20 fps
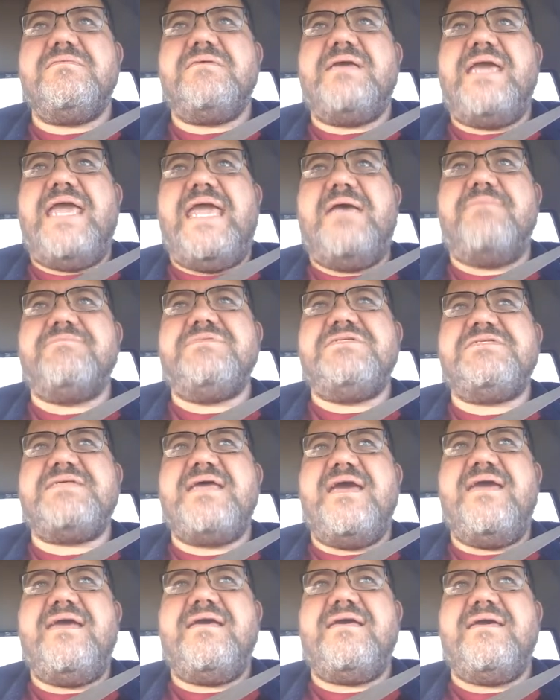ham
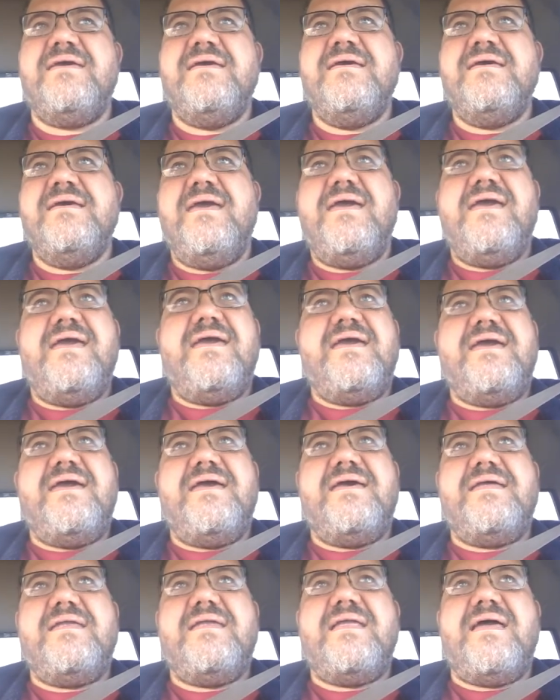steak,
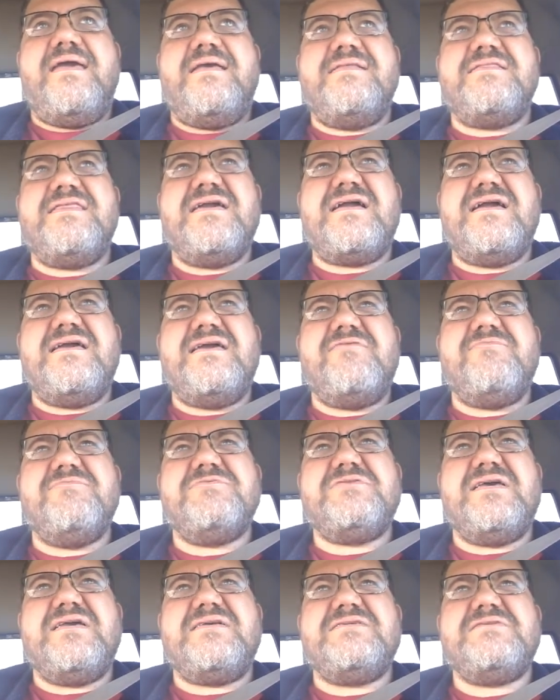and I think it
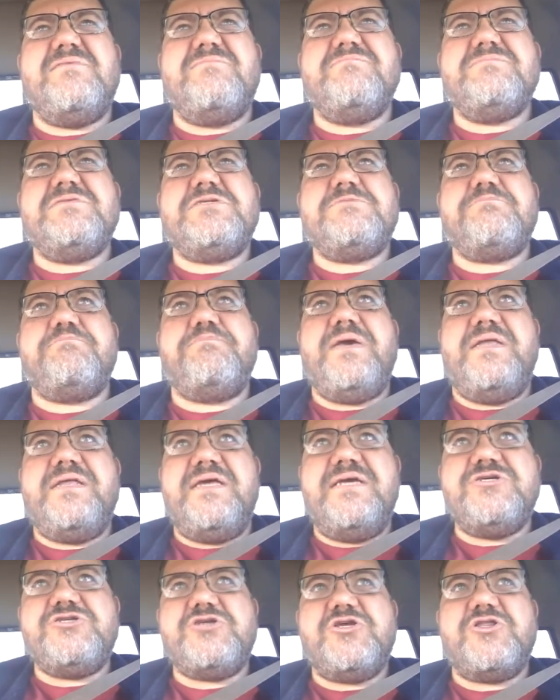was like some
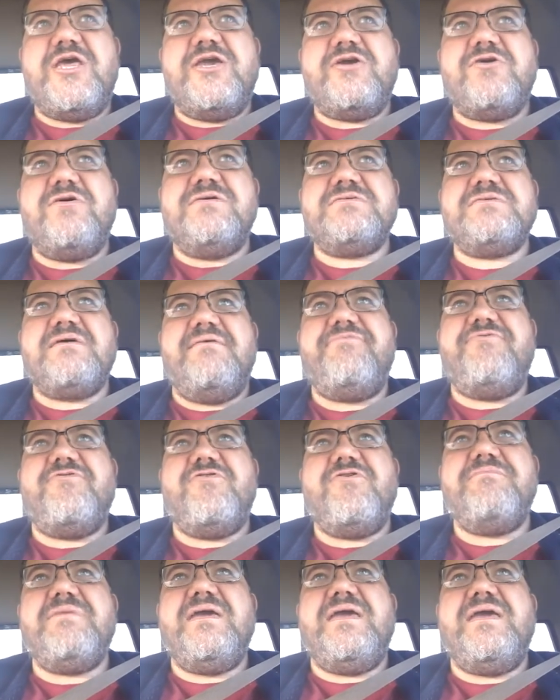spinach that they cooked up
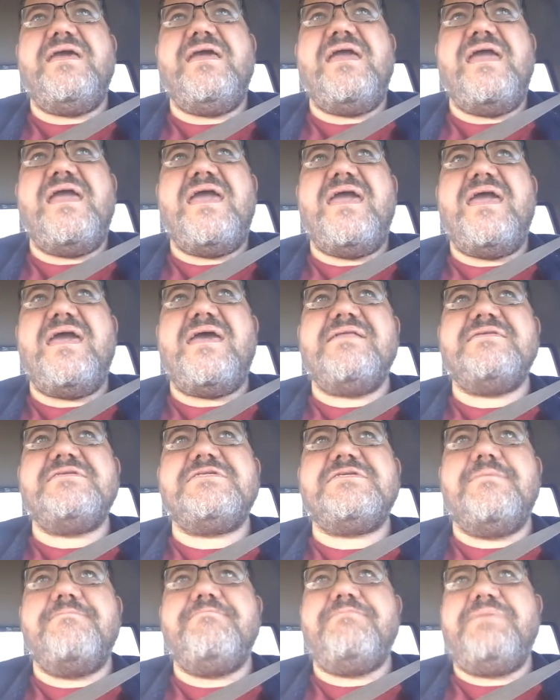for me and
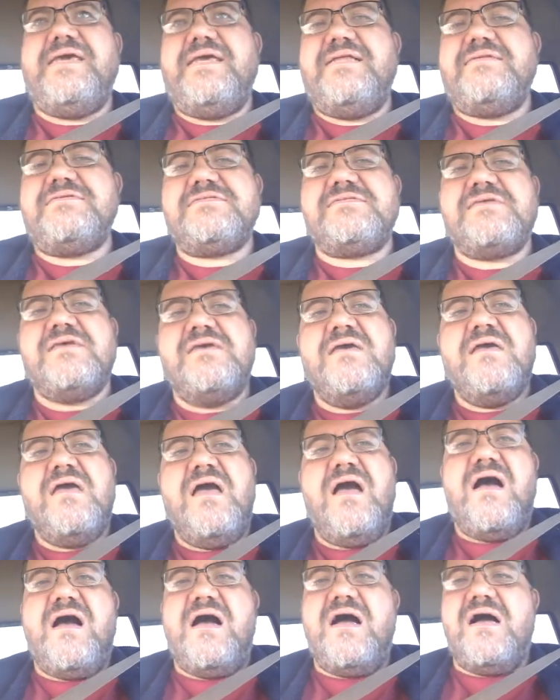some beets.
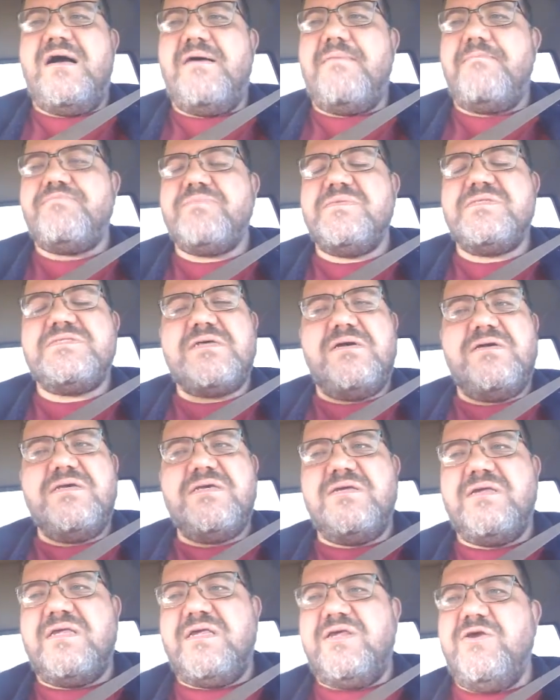So
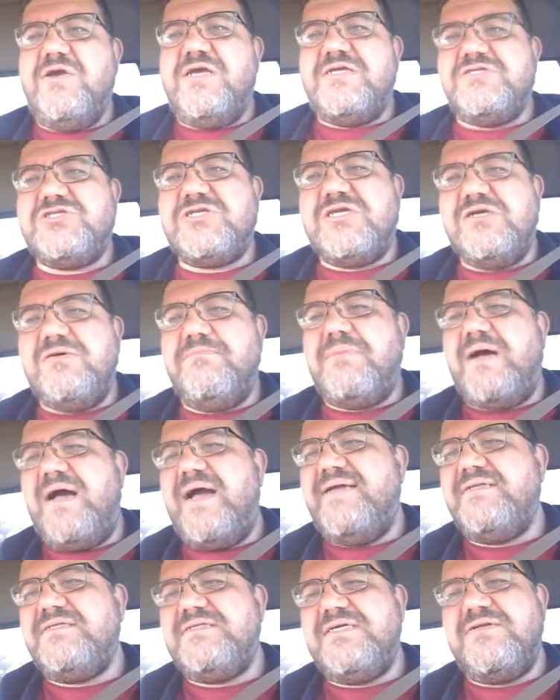you can still
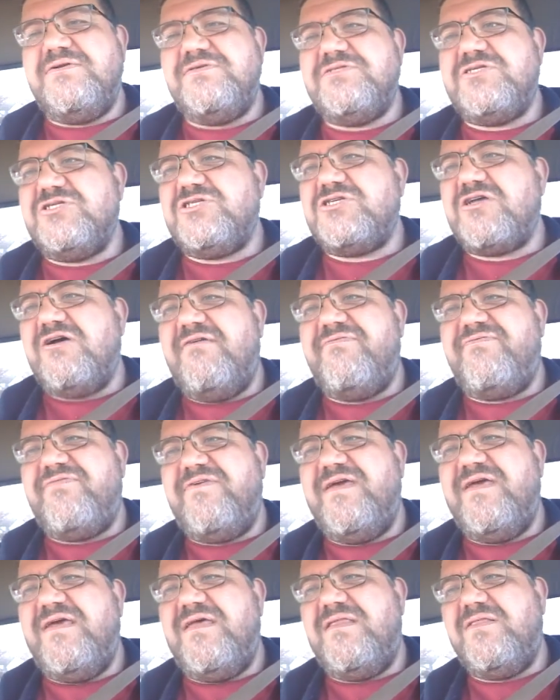buy dinners and stuff
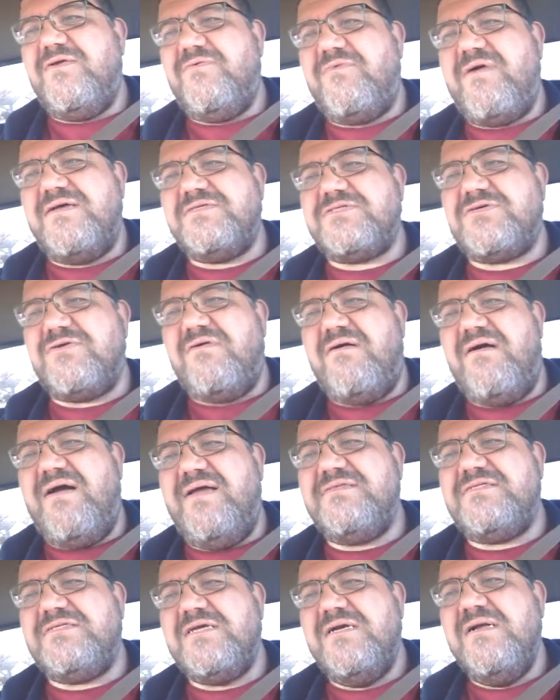in the
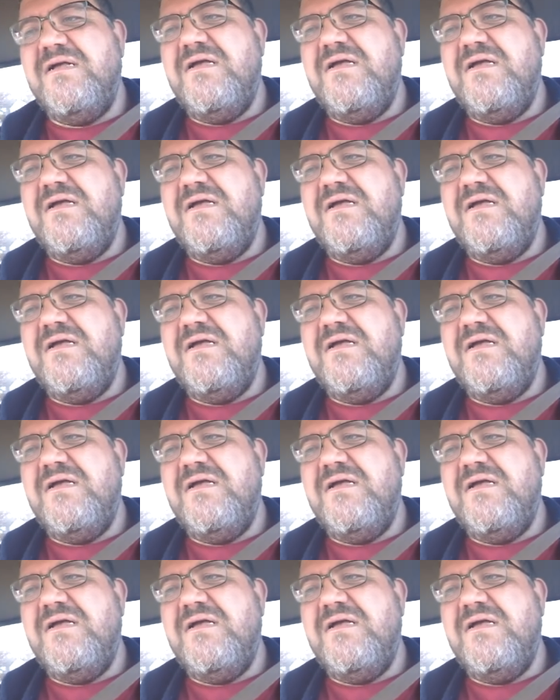restaurants,